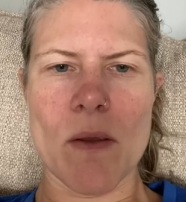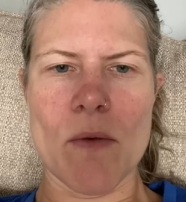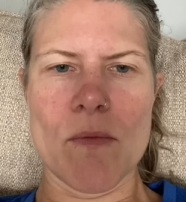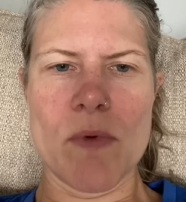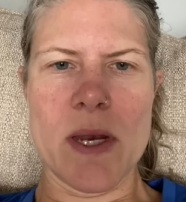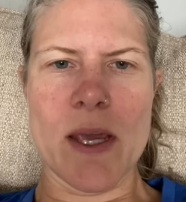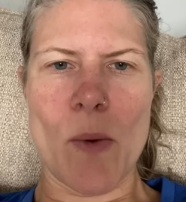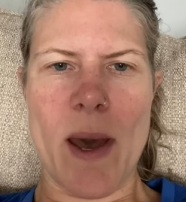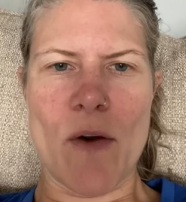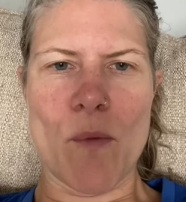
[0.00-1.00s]
really
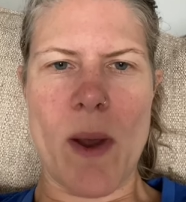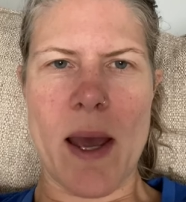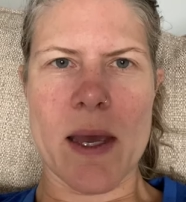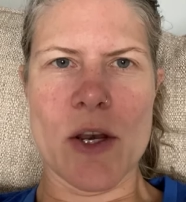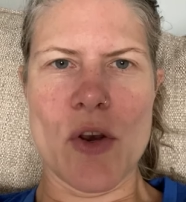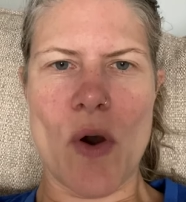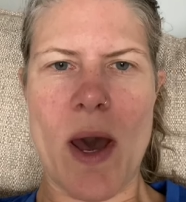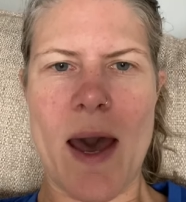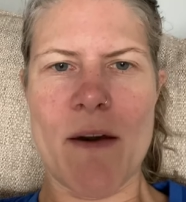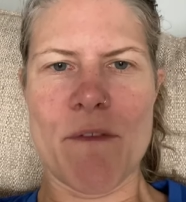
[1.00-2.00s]
go out of whack and not
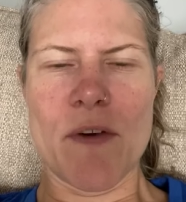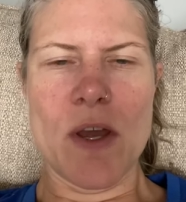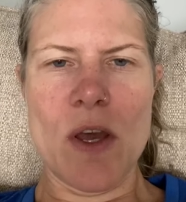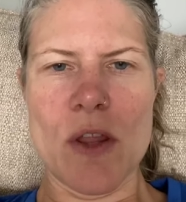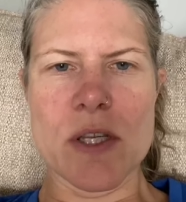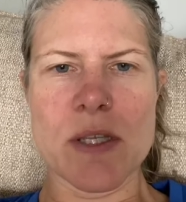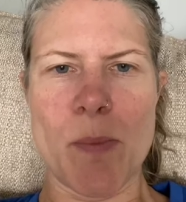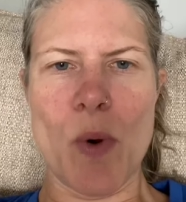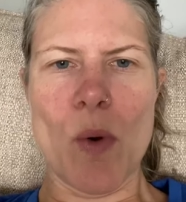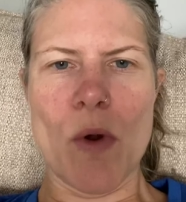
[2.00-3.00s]
have the
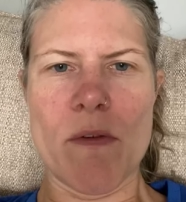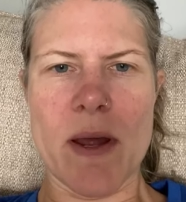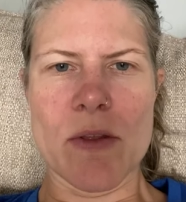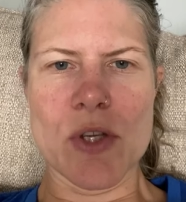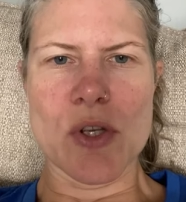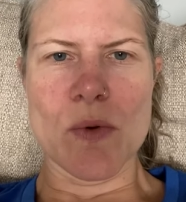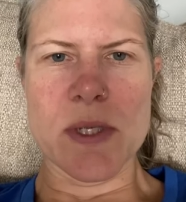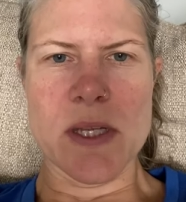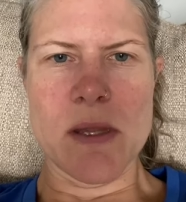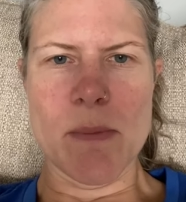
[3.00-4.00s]
support around the
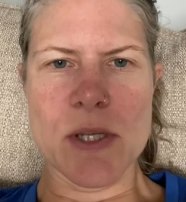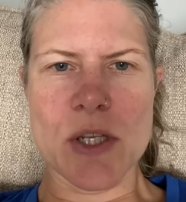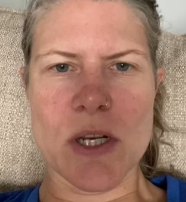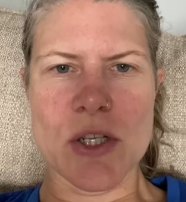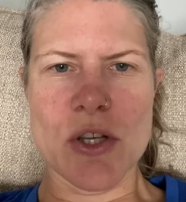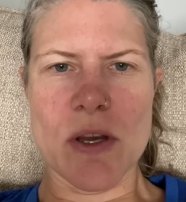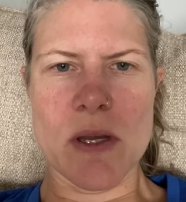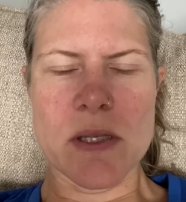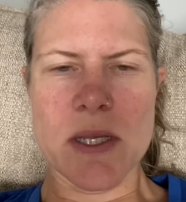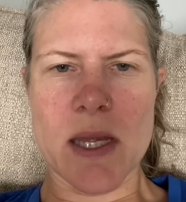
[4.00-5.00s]
shoulders in the musculature,
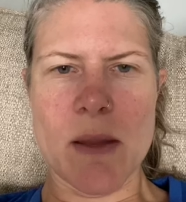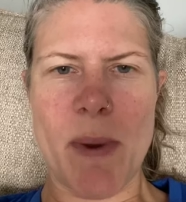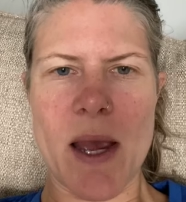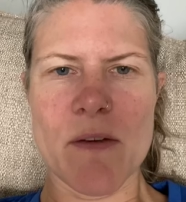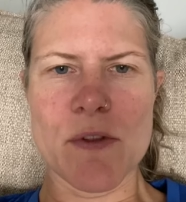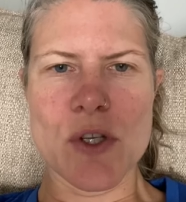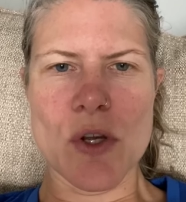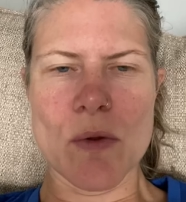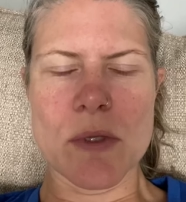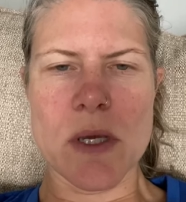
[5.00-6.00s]
say in the back of the
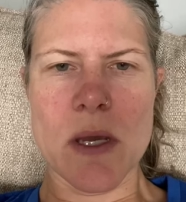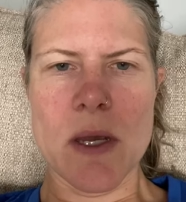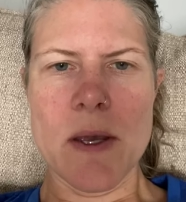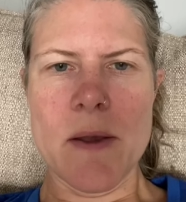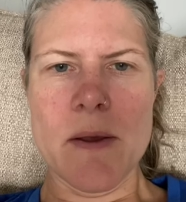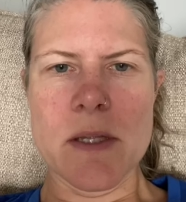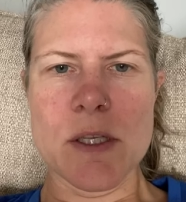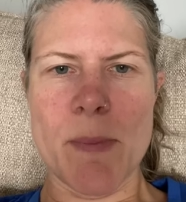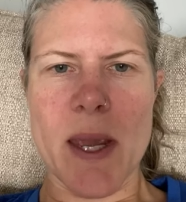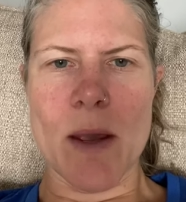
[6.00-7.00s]
shoulder,
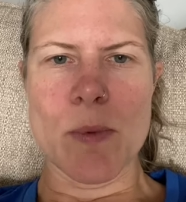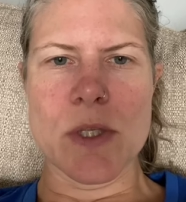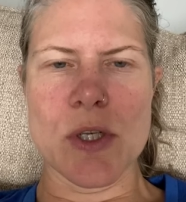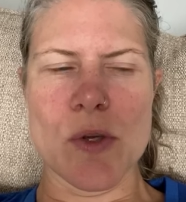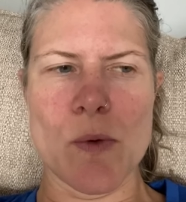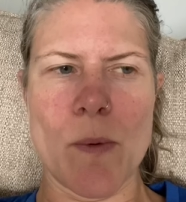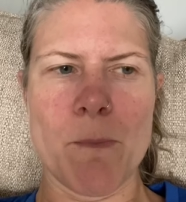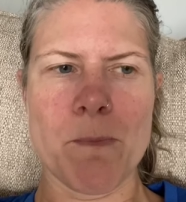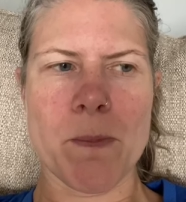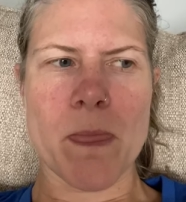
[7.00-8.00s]
to be able to
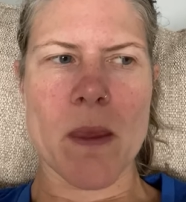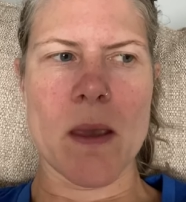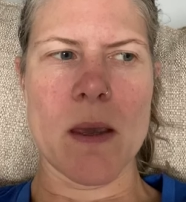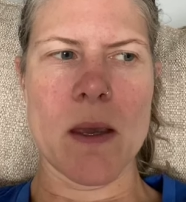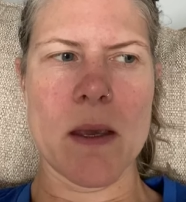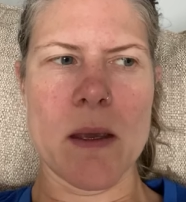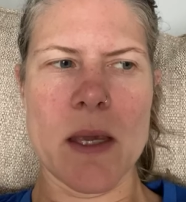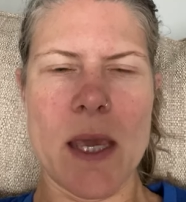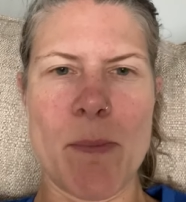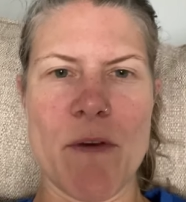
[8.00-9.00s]

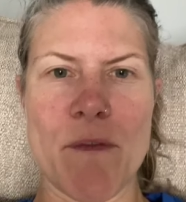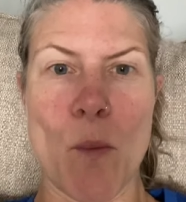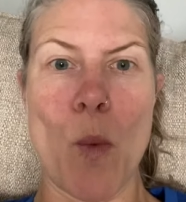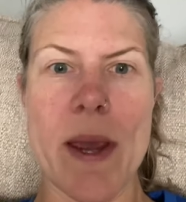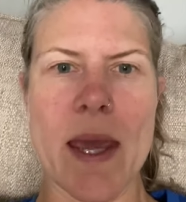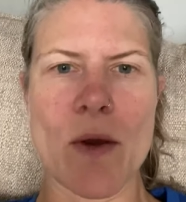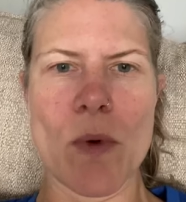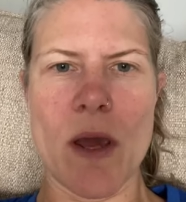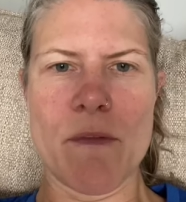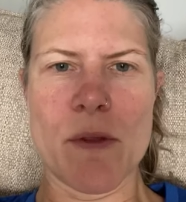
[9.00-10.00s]
keep it from winging
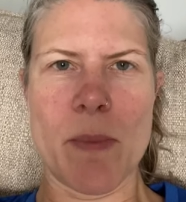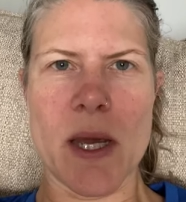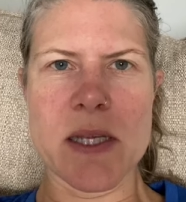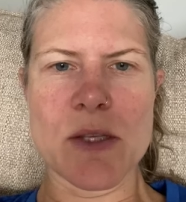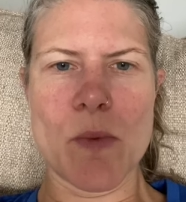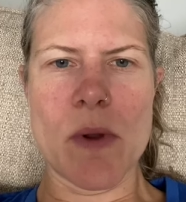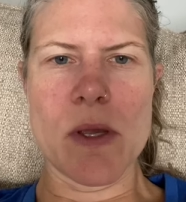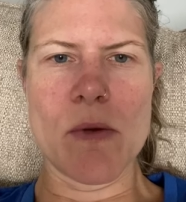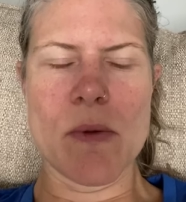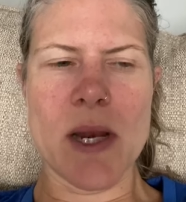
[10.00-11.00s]
all over the place. So what
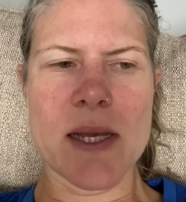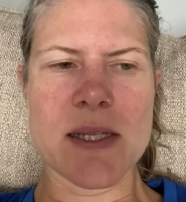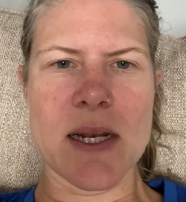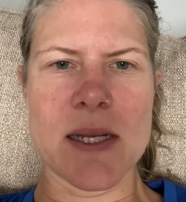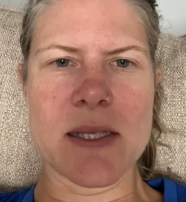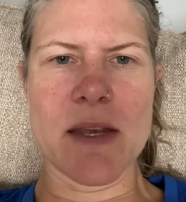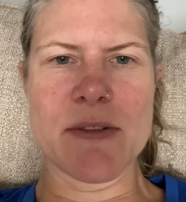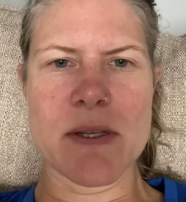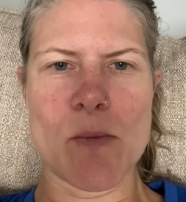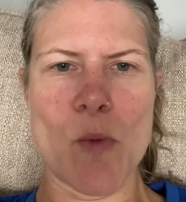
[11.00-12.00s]
you classically see, if
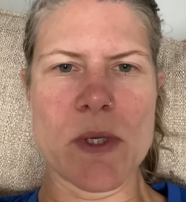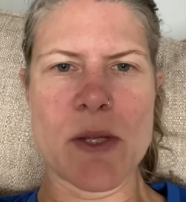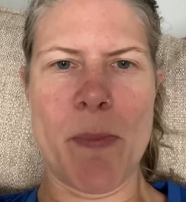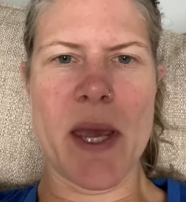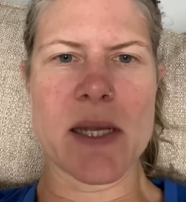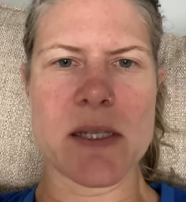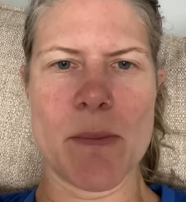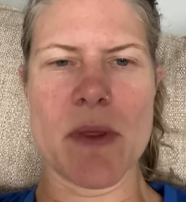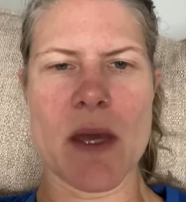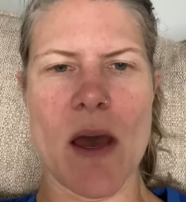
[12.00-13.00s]
someone was to pick
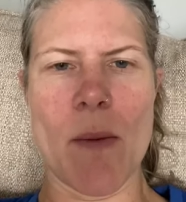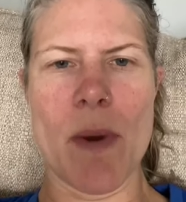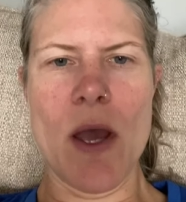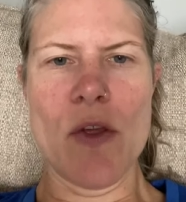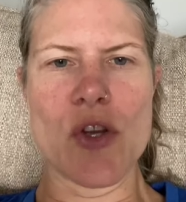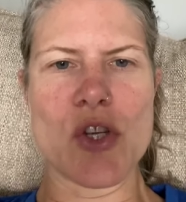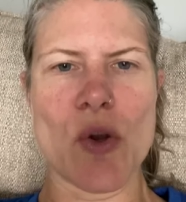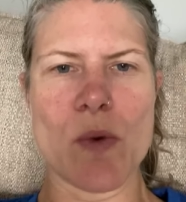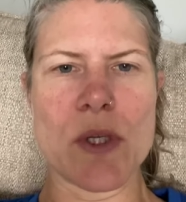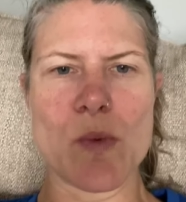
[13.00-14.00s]
something up, the
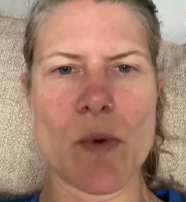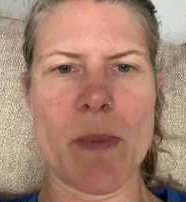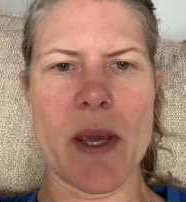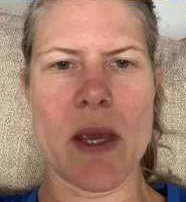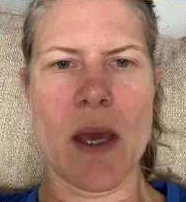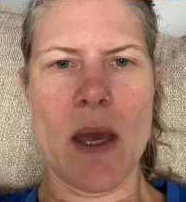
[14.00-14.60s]
shoulders would be